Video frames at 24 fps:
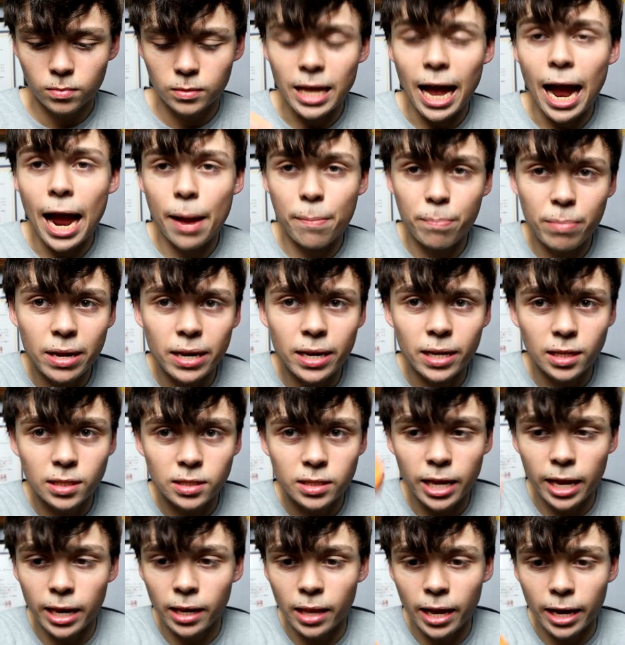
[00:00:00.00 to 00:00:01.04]
diabetes
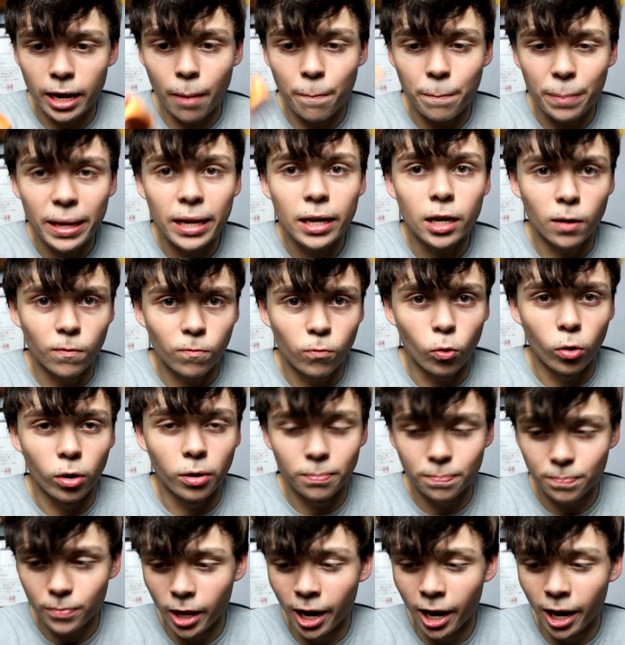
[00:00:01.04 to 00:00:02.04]
in like a peanut form.